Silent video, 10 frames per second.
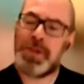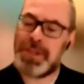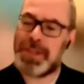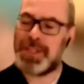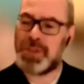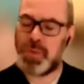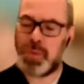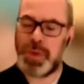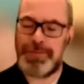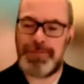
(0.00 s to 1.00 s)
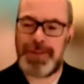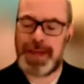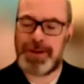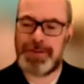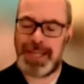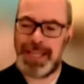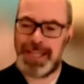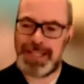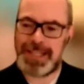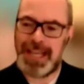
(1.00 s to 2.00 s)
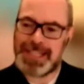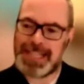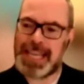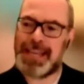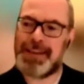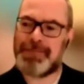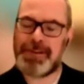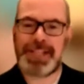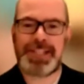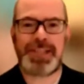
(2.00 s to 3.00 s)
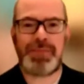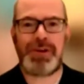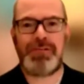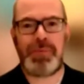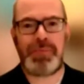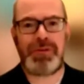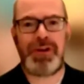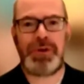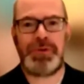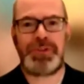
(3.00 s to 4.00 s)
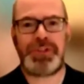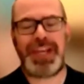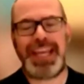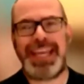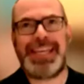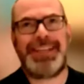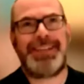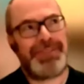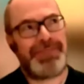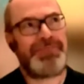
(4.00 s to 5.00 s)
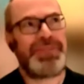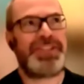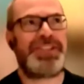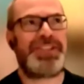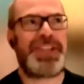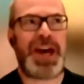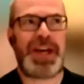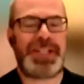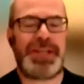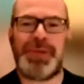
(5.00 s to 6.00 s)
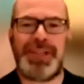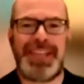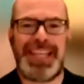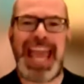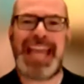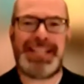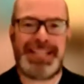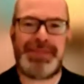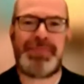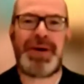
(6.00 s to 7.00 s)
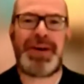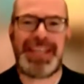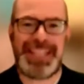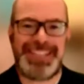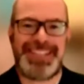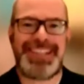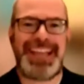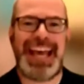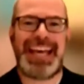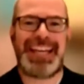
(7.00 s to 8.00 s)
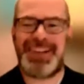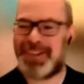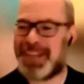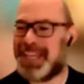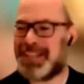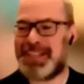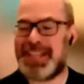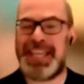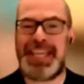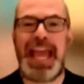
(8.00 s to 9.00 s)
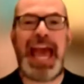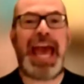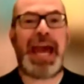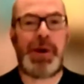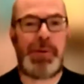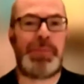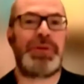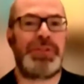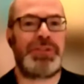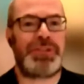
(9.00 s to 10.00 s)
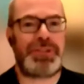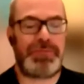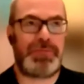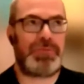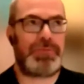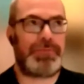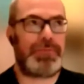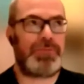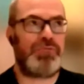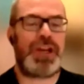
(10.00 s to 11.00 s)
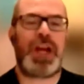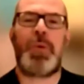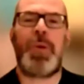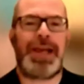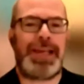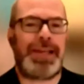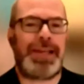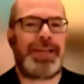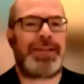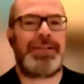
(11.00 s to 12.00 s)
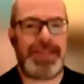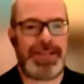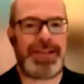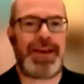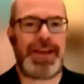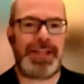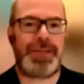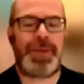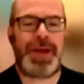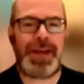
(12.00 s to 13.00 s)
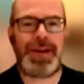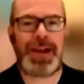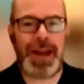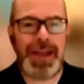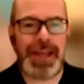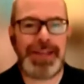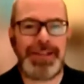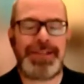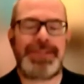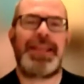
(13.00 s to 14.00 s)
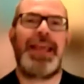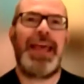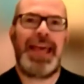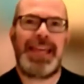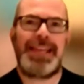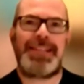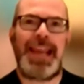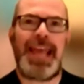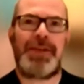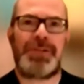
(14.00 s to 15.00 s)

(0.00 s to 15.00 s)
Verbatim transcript: the things that we found is taking a very similar approach in starting with the end in mind and looking at the outputs required and desired by our clients. It's allowed